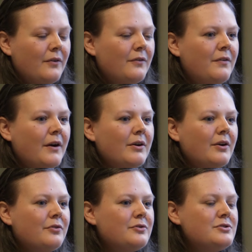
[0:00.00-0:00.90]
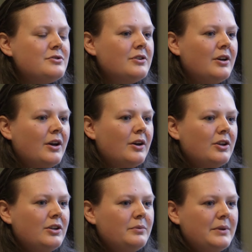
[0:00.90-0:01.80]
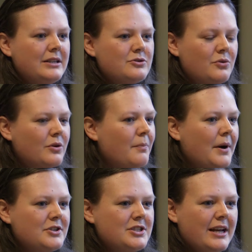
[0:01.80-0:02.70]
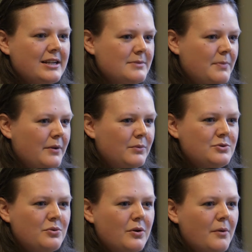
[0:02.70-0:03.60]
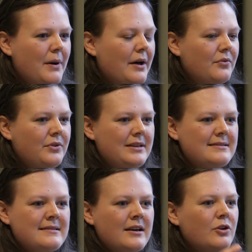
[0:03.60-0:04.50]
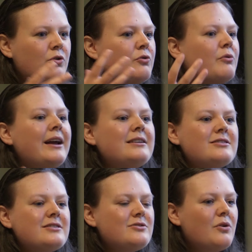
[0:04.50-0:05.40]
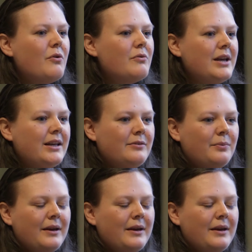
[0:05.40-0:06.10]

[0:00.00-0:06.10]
Very often we talk about Shakespeare and we talk about these great stories